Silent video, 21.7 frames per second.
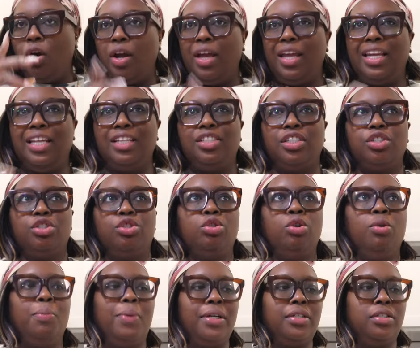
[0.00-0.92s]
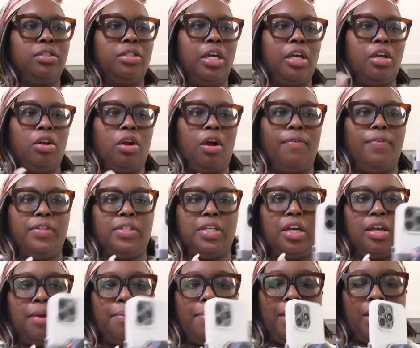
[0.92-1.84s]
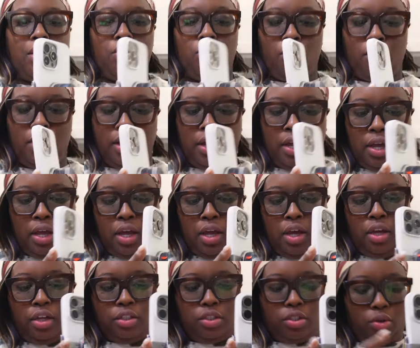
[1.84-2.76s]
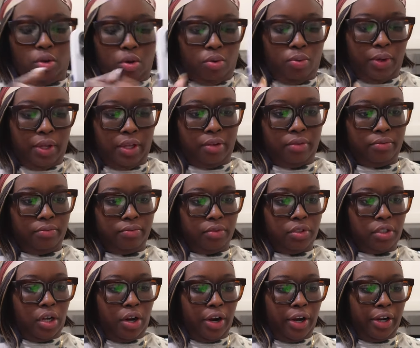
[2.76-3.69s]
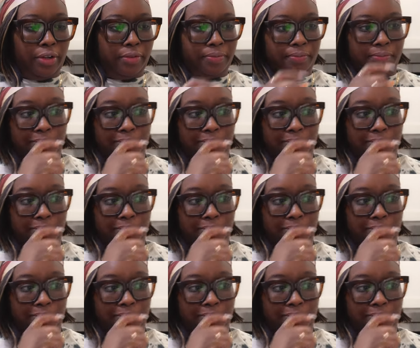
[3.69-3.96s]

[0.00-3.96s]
and it's just too much to take it off and take it back on. So, oh wait, sorry.